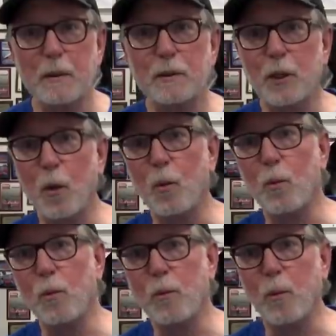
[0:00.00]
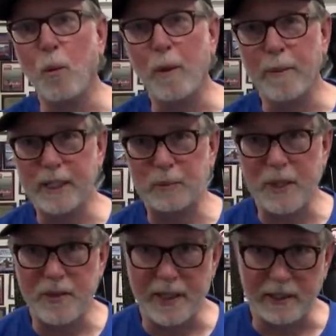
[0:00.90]
So what makes
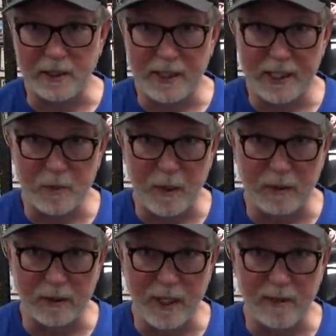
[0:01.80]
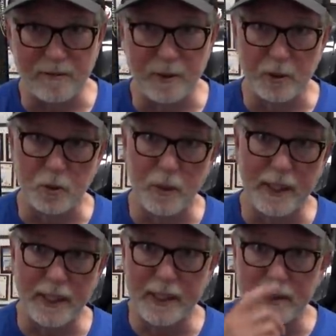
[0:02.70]
me think the shad spawn's not in full
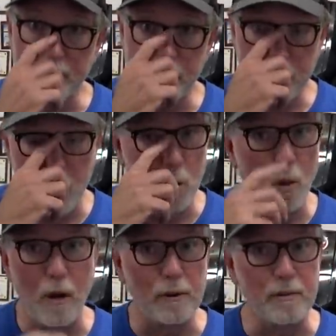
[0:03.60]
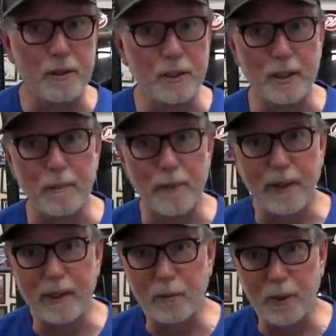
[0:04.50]
swing is there's no quality fish up
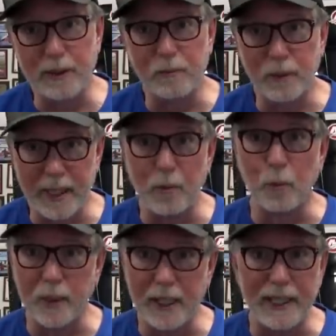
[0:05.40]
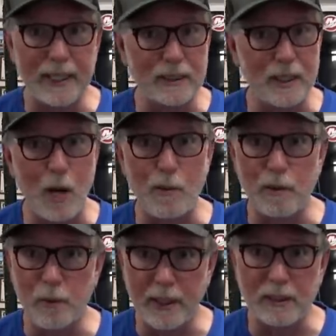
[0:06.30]
there. And when, when it really gets
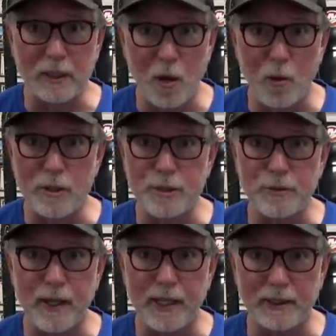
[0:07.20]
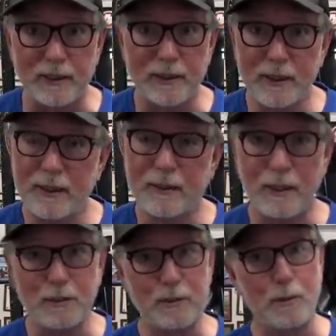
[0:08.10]
going, when it's a gorge fest,
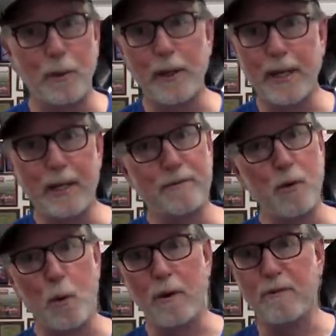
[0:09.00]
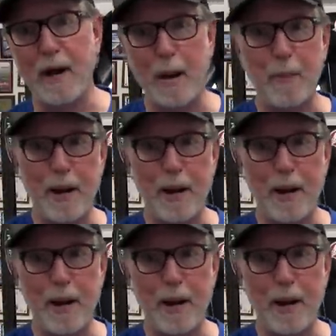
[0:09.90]
there's three and four and five